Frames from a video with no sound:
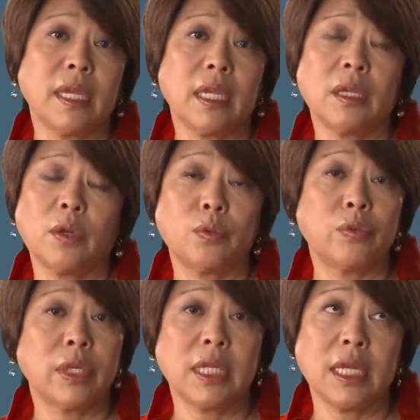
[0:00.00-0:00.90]
you know,
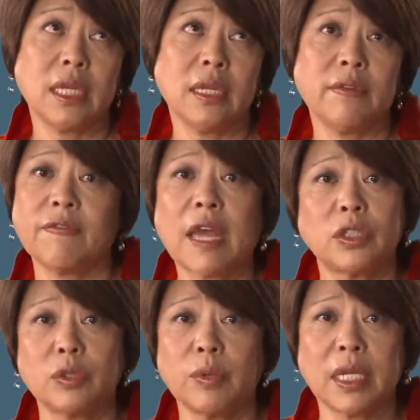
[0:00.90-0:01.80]
really
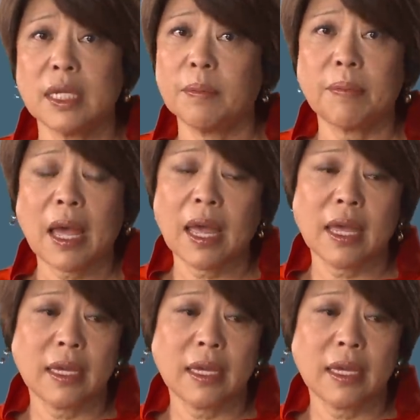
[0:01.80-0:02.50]
infatuated by